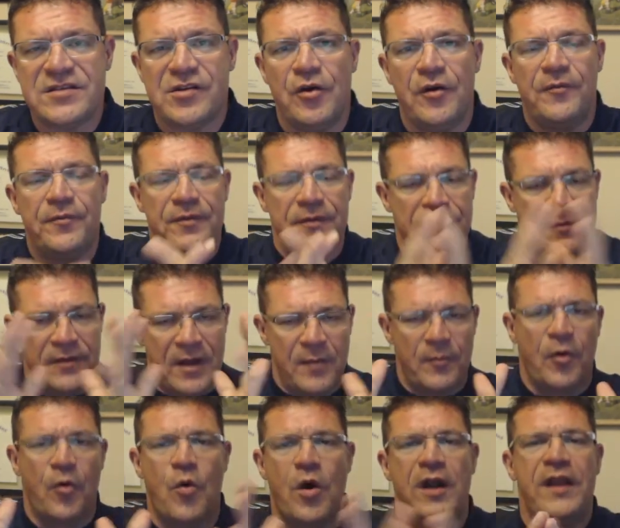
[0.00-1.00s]
So
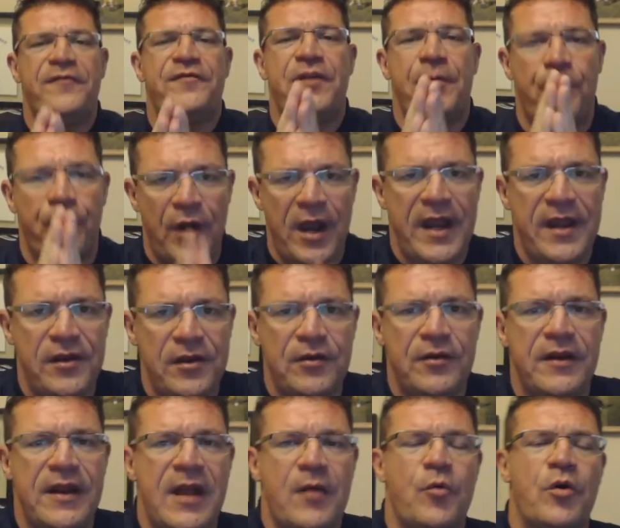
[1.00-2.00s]
number one, if you're brand
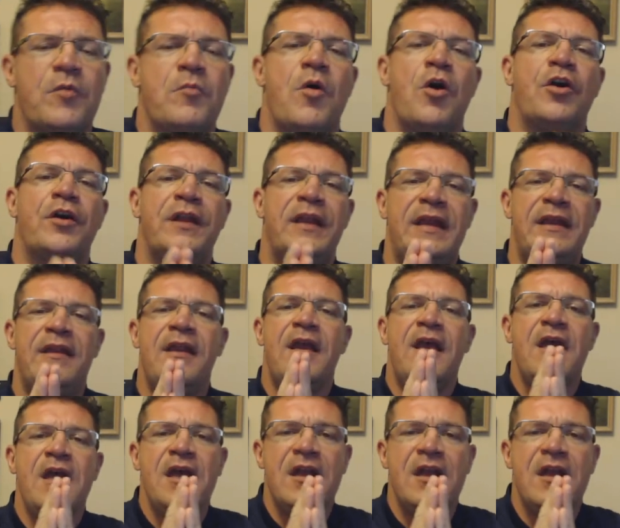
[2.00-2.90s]
new to network marketing,